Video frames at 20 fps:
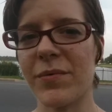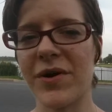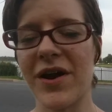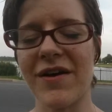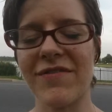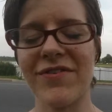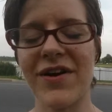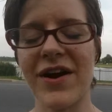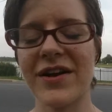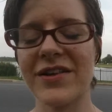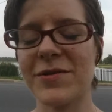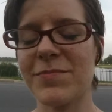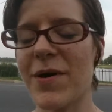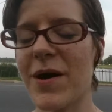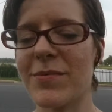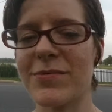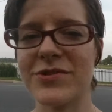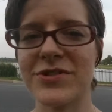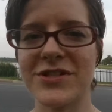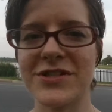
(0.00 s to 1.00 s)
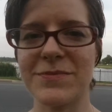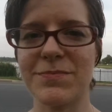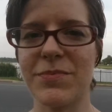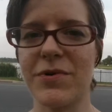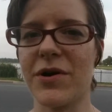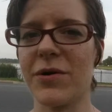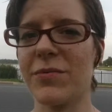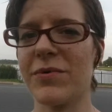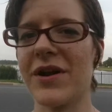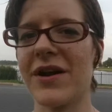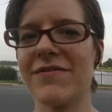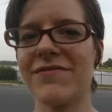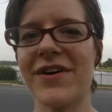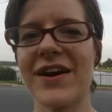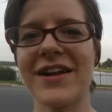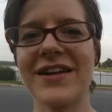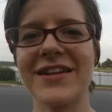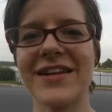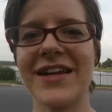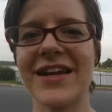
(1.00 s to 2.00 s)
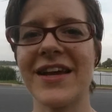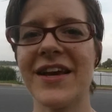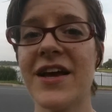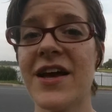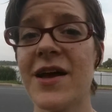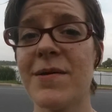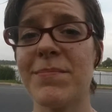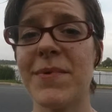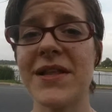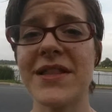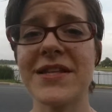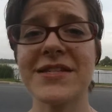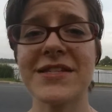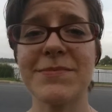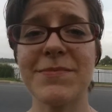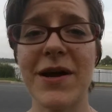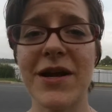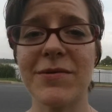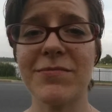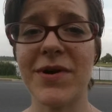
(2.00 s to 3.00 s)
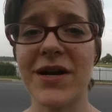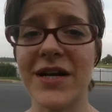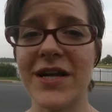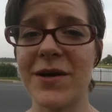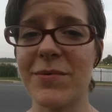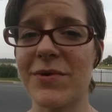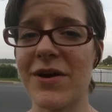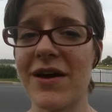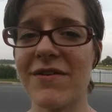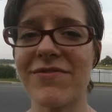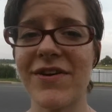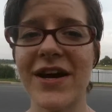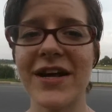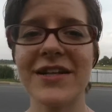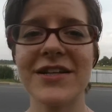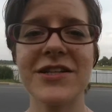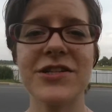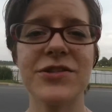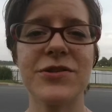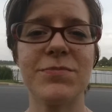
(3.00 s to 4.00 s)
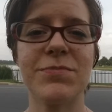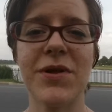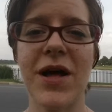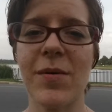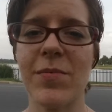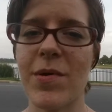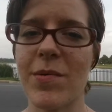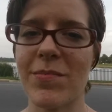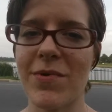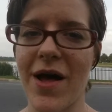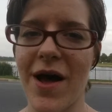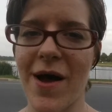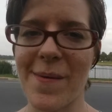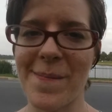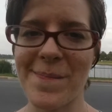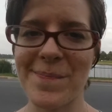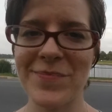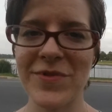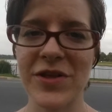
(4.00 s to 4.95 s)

when I finally publish this book, when I finally make this amount of money, when I finally do blah, blah, blah,